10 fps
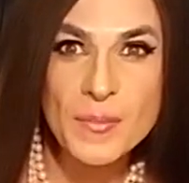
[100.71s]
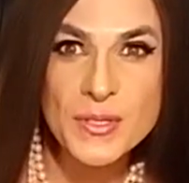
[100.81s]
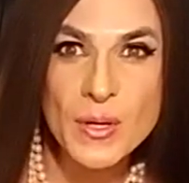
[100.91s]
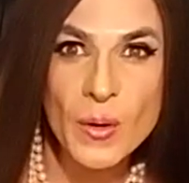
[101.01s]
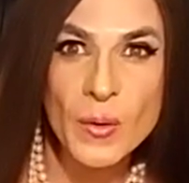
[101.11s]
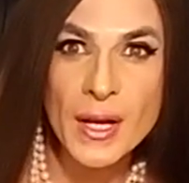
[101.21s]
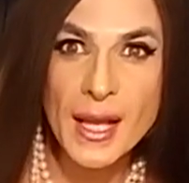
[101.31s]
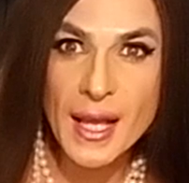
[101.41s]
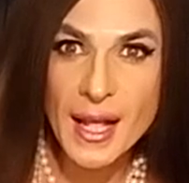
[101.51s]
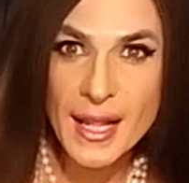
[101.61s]
So
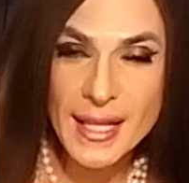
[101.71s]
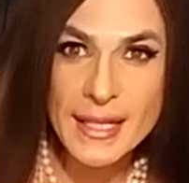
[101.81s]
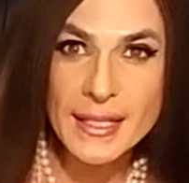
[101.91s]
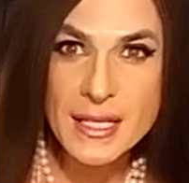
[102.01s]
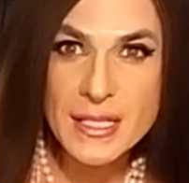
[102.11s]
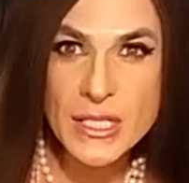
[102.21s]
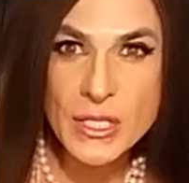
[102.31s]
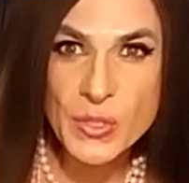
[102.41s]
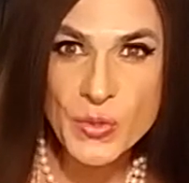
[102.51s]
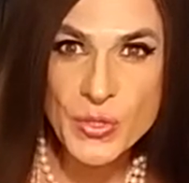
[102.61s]
lighting is
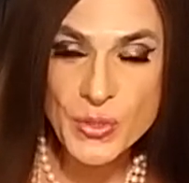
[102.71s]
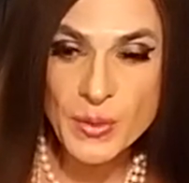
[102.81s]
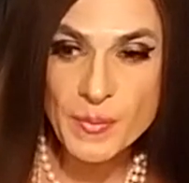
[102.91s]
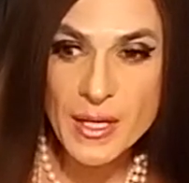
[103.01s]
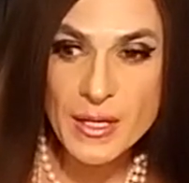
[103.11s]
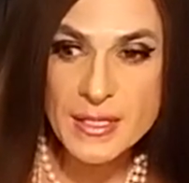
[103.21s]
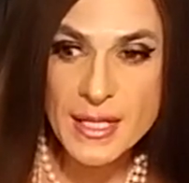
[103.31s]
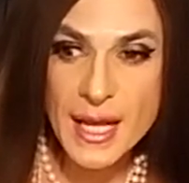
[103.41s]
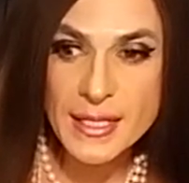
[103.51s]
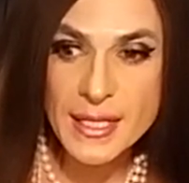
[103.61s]
crucial because
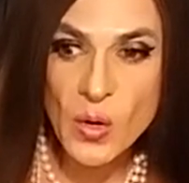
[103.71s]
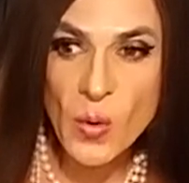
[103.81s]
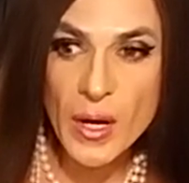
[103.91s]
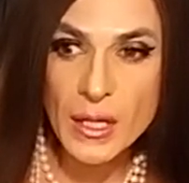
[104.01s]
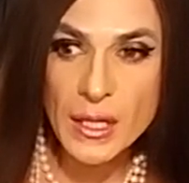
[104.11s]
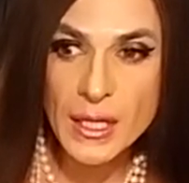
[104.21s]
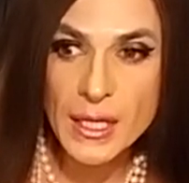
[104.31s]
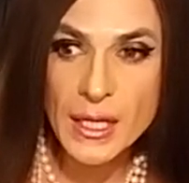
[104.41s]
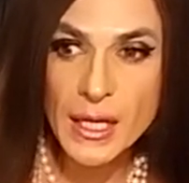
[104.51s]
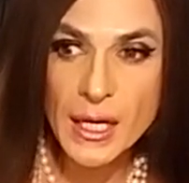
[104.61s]
lighting will
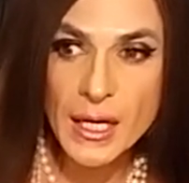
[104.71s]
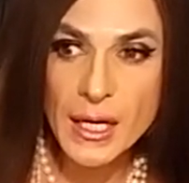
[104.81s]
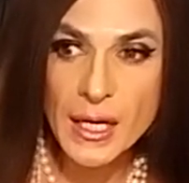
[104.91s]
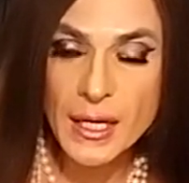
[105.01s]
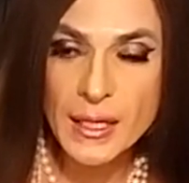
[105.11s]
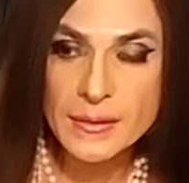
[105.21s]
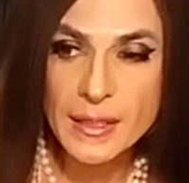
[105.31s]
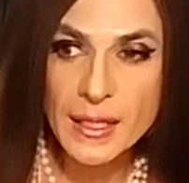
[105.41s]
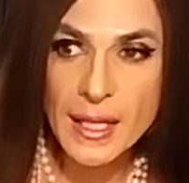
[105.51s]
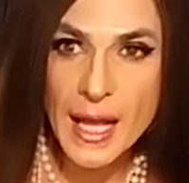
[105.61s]
uh,
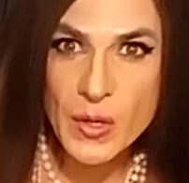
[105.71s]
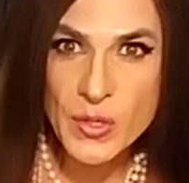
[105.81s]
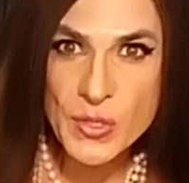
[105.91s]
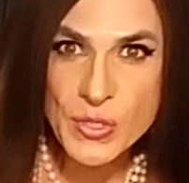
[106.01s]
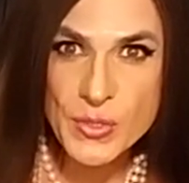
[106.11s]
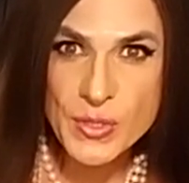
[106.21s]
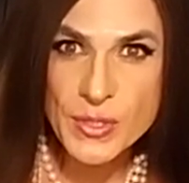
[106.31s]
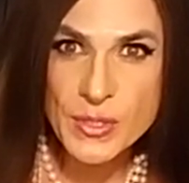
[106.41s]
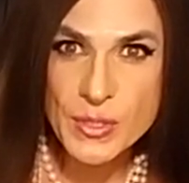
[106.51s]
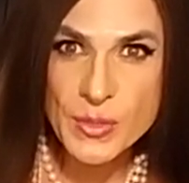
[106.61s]
allow you to,
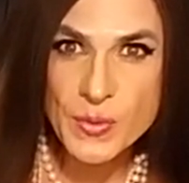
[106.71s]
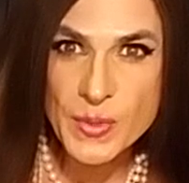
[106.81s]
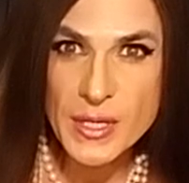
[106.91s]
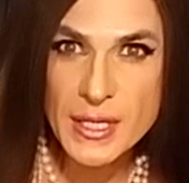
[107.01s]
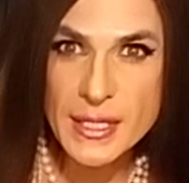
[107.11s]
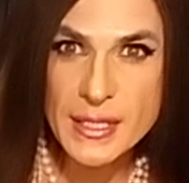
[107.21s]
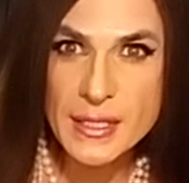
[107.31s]
to really